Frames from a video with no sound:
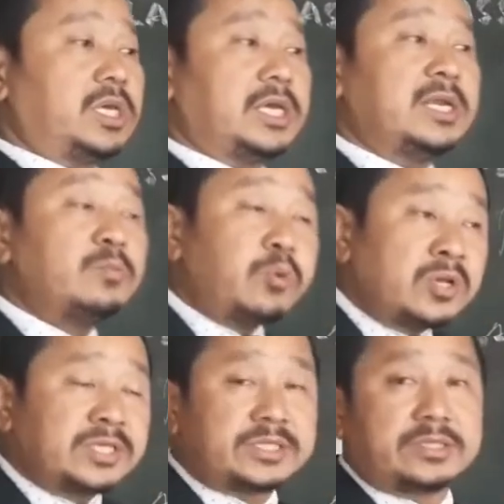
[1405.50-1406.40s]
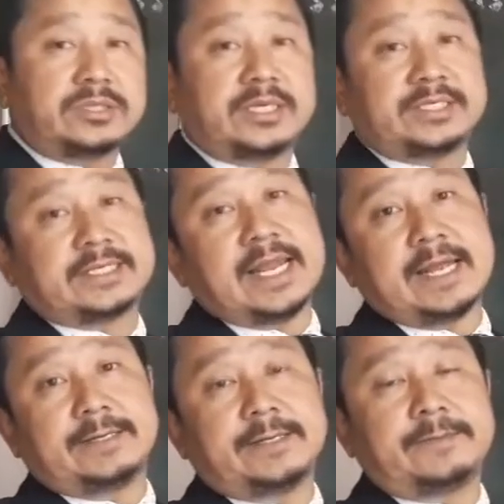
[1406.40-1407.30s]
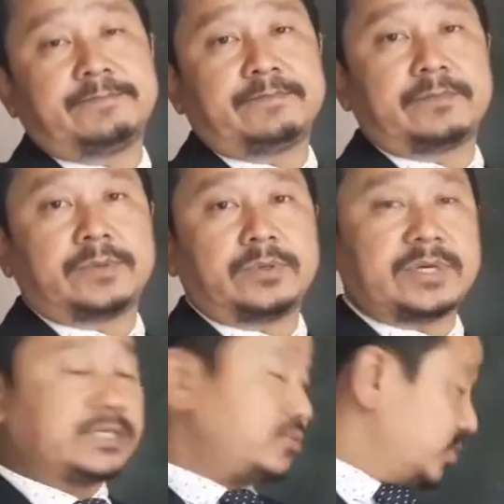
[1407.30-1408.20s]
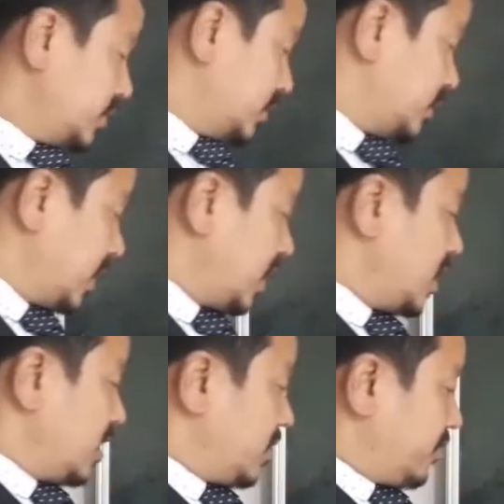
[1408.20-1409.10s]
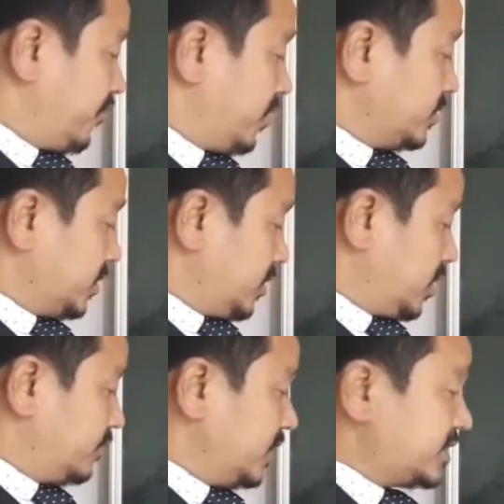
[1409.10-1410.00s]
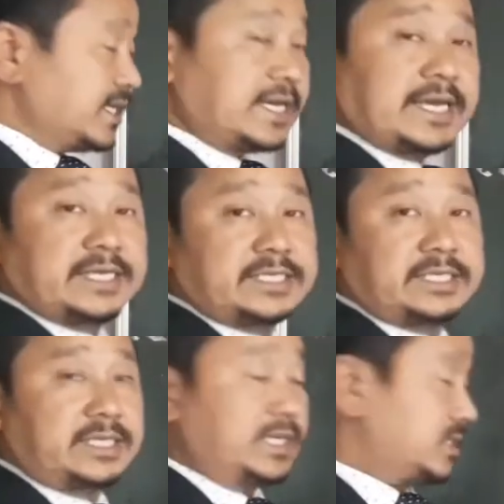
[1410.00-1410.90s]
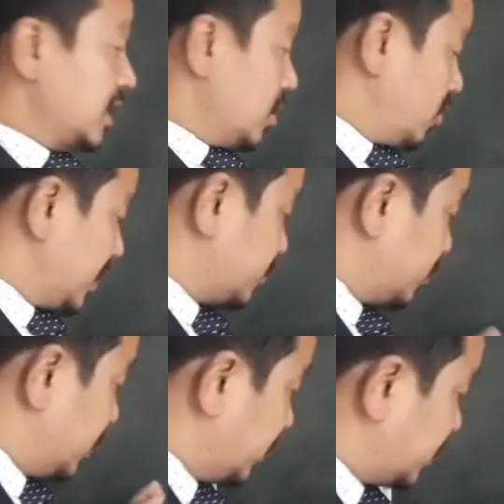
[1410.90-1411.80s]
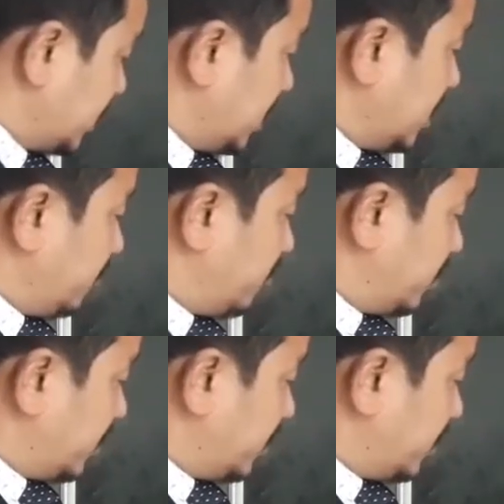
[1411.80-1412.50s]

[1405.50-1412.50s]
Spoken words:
influence this gland. Okay, so this is the function of this ACTH. Okay, so these 4